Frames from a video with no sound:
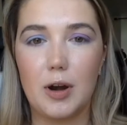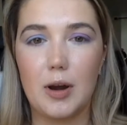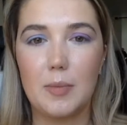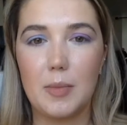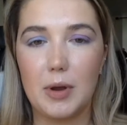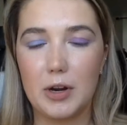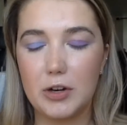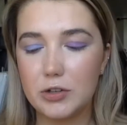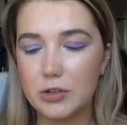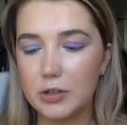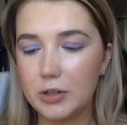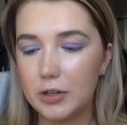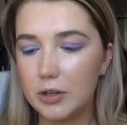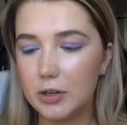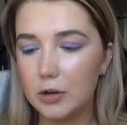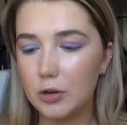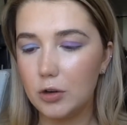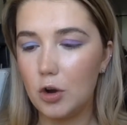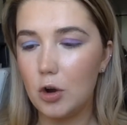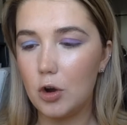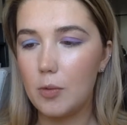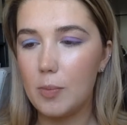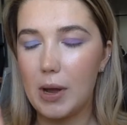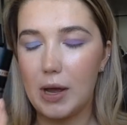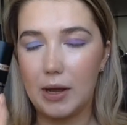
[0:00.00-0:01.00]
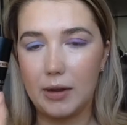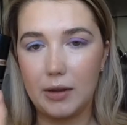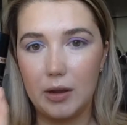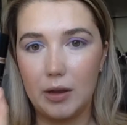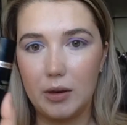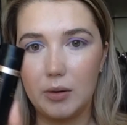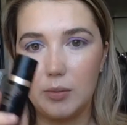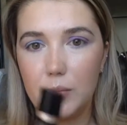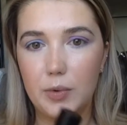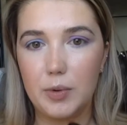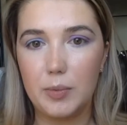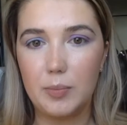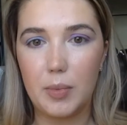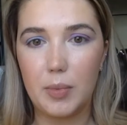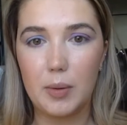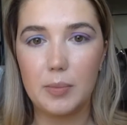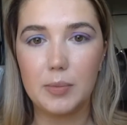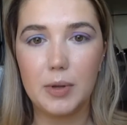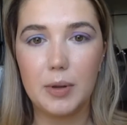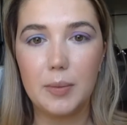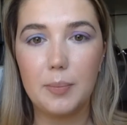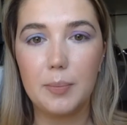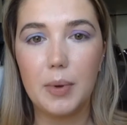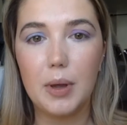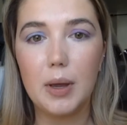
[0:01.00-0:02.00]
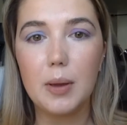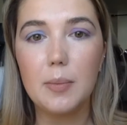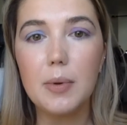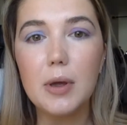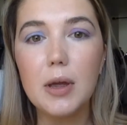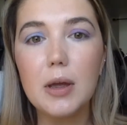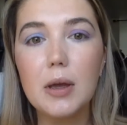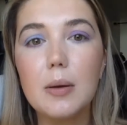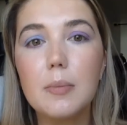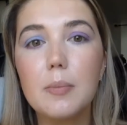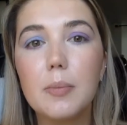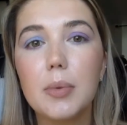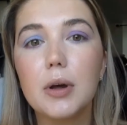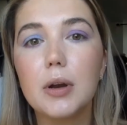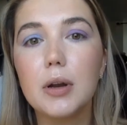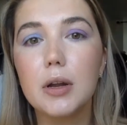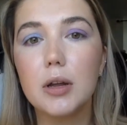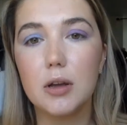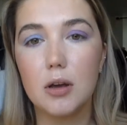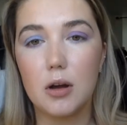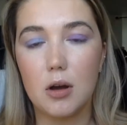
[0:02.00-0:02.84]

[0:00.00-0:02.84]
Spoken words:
I'm actually going to go back in with Bubbly Baby and put it